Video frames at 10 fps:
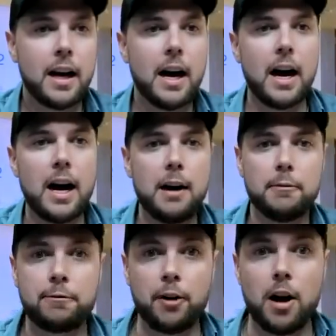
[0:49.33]
uh,
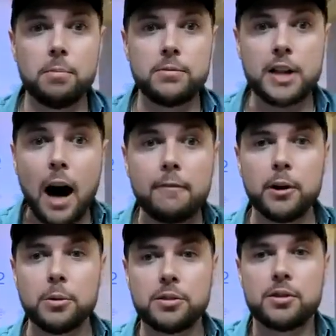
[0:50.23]
from
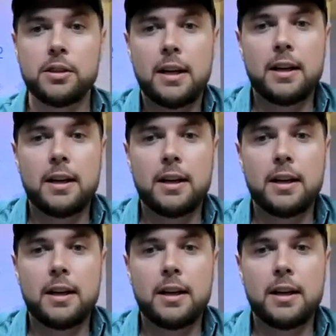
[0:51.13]
Davos.